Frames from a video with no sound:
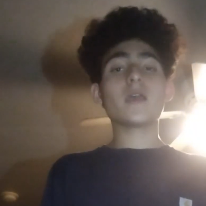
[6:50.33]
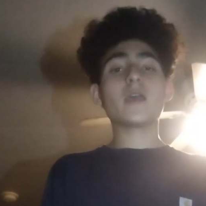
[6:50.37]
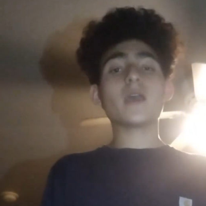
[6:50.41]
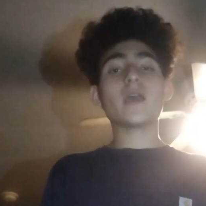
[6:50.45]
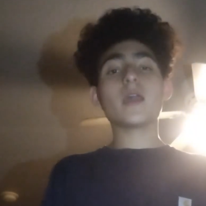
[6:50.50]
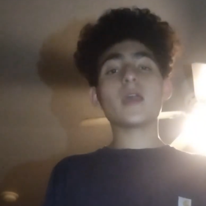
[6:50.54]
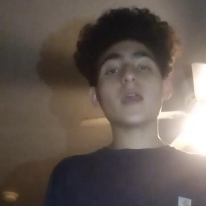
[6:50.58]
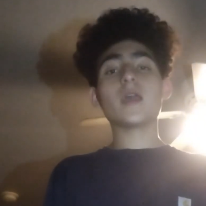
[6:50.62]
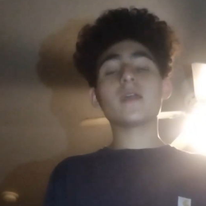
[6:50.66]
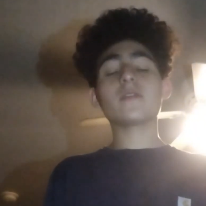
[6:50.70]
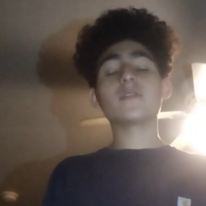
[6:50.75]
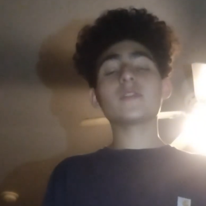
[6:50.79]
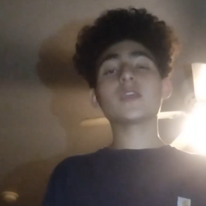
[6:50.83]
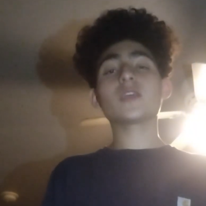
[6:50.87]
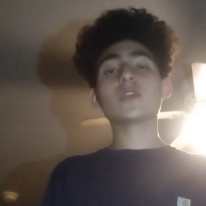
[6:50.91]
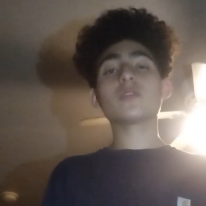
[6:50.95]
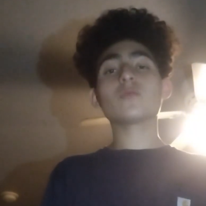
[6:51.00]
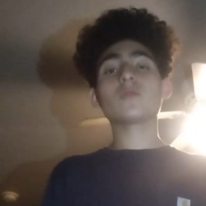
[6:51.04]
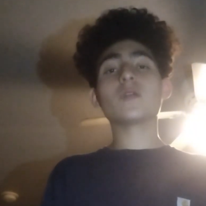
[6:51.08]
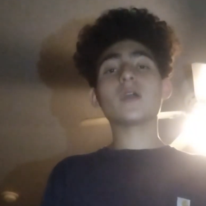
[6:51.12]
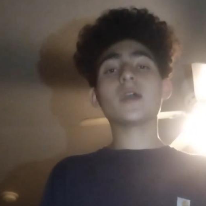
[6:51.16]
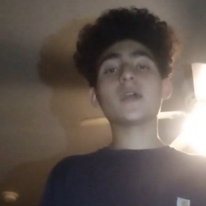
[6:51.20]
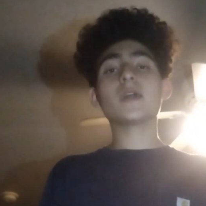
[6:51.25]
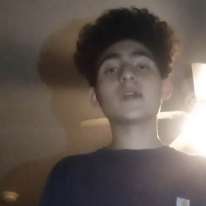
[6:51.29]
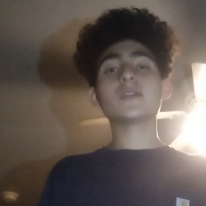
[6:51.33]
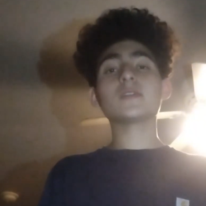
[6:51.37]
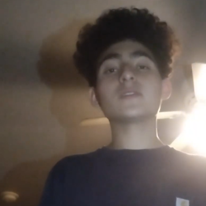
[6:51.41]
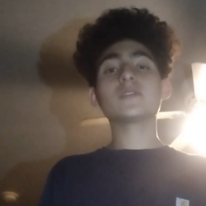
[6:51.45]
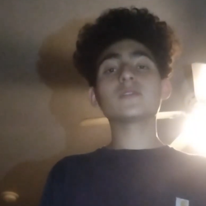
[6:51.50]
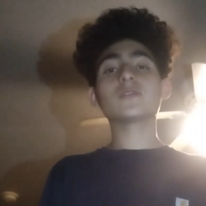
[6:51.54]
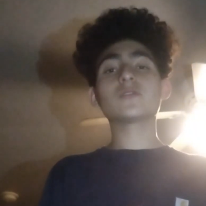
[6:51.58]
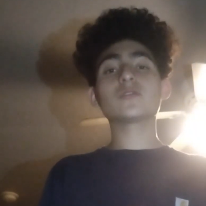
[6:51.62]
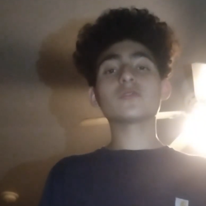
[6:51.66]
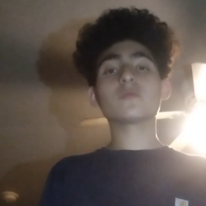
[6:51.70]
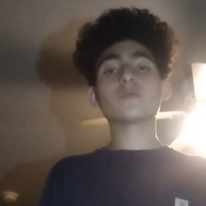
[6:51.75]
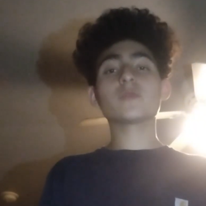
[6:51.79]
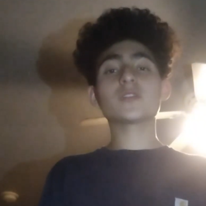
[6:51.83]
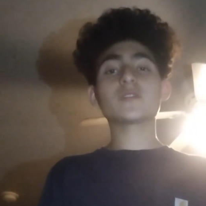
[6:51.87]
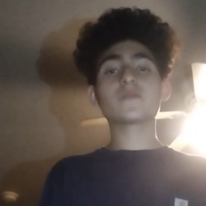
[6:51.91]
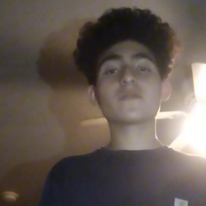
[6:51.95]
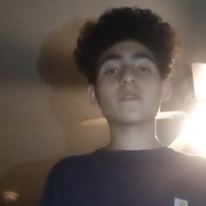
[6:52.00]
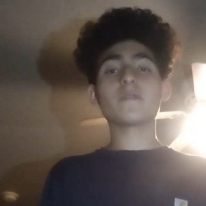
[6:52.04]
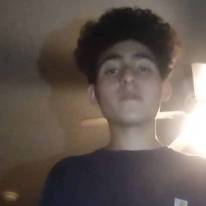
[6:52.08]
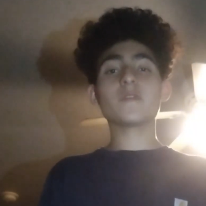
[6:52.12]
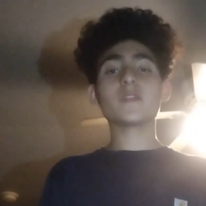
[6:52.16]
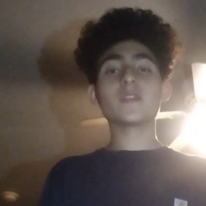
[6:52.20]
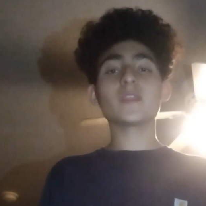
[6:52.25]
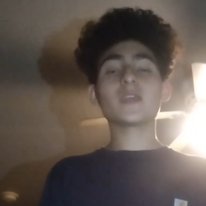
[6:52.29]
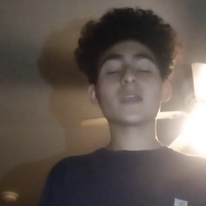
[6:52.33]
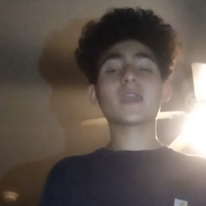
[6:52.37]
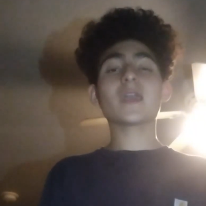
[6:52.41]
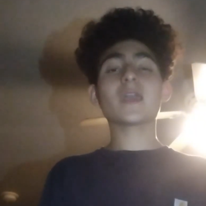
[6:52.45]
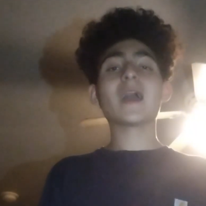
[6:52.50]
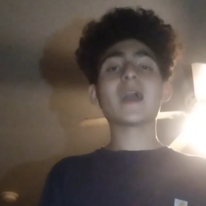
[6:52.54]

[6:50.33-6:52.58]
And thank you guys so much for everything.